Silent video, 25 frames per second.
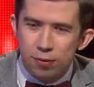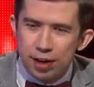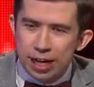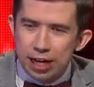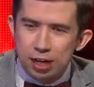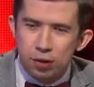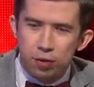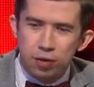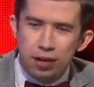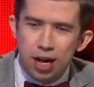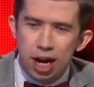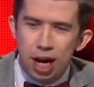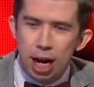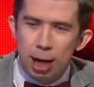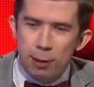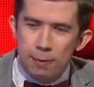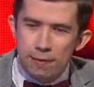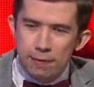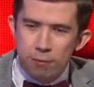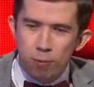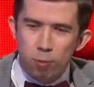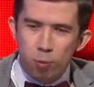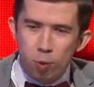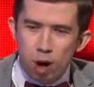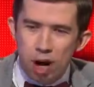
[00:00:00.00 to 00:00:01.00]
Green little car
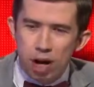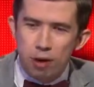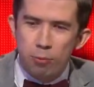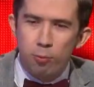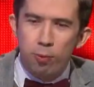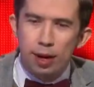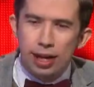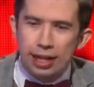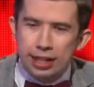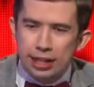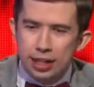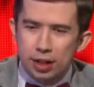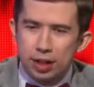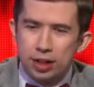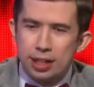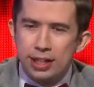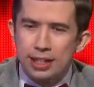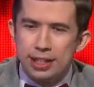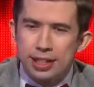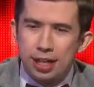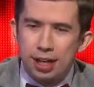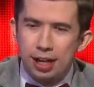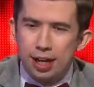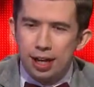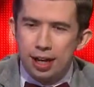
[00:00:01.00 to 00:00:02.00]
with white wings on the
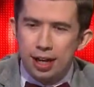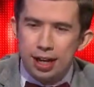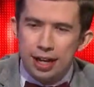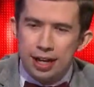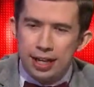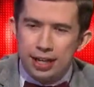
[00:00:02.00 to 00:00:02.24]
side.